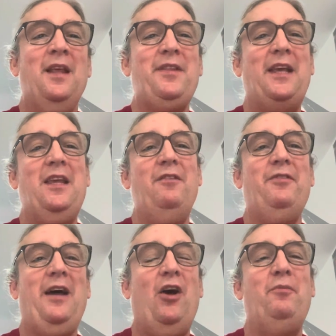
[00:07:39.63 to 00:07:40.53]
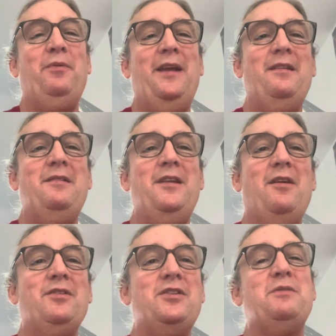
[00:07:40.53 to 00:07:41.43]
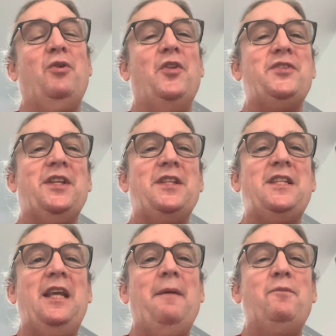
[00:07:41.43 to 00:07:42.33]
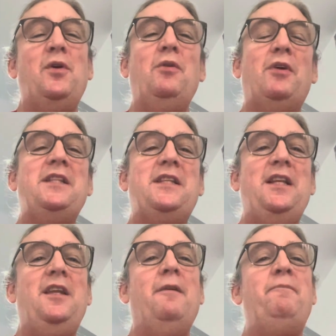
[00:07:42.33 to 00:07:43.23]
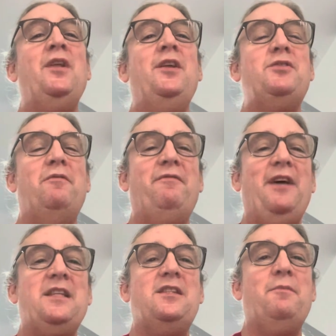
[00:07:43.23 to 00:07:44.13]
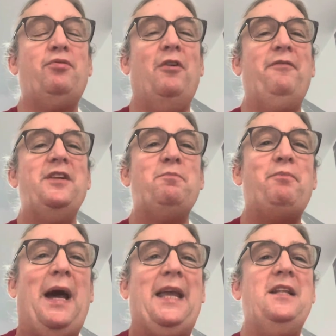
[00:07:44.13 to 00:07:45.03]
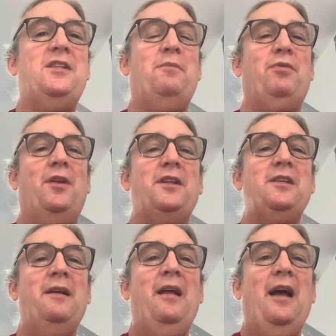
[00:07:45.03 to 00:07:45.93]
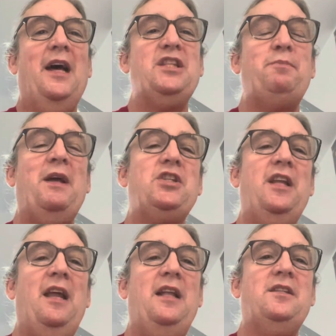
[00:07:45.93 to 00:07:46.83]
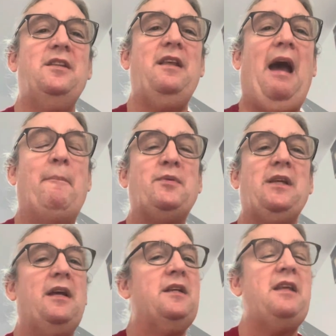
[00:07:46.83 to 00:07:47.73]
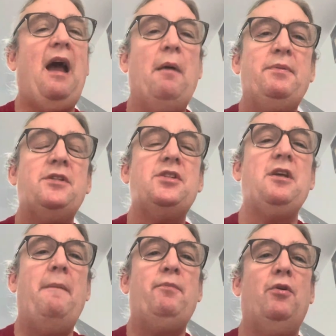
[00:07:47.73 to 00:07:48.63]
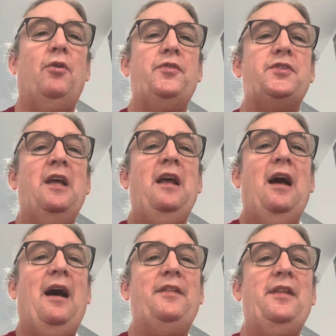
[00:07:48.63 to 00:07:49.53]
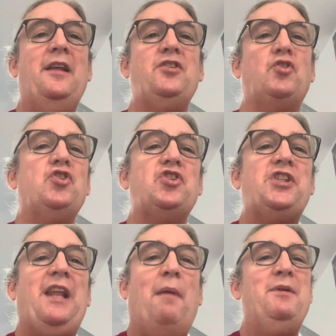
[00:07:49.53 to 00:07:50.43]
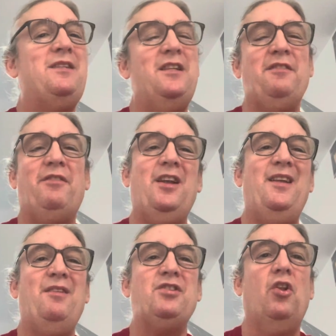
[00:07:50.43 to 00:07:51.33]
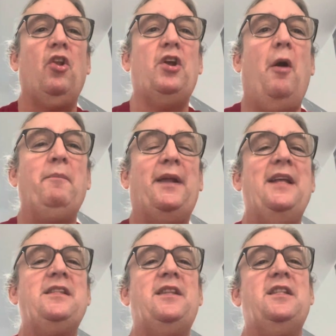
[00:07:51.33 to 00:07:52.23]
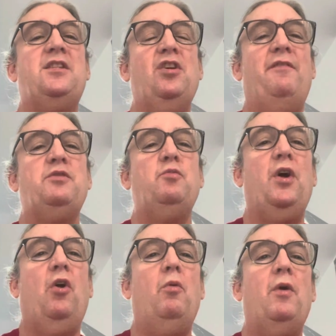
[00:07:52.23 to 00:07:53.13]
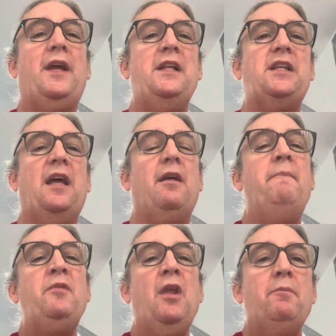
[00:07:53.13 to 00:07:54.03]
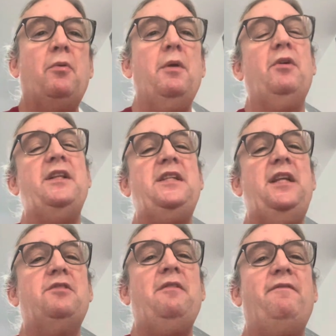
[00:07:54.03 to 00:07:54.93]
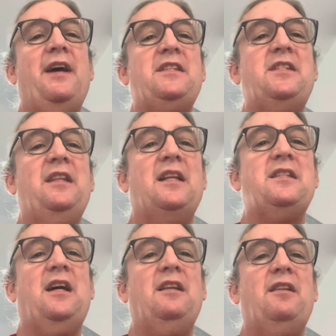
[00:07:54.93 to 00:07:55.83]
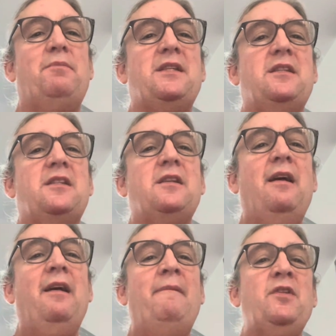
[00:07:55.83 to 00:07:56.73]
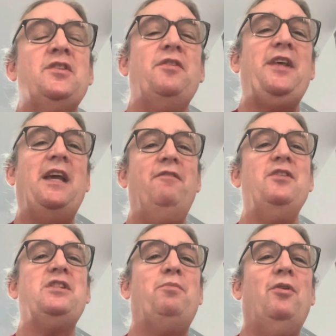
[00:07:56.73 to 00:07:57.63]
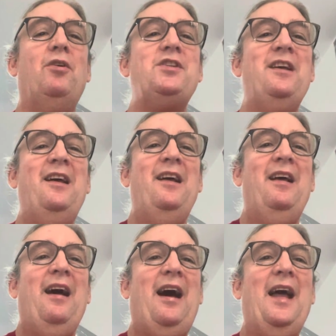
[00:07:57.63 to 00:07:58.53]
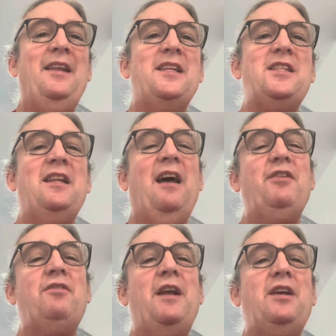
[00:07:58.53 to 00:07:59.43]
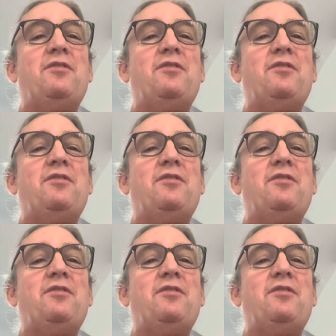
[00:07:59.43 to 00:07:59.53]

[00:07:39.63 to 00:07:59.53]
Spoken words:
Thank you for helping and, you know, supporting Sunsynk, and we'll continue to invest the profits back into the product, especially into the app side, because the app is so important. And it's not just an app, it's a very, you know, it's a lot of complicated things. Servers, we're all working together, but we will continue to invest in that side of the business. So thank you for your support. And listen, have a great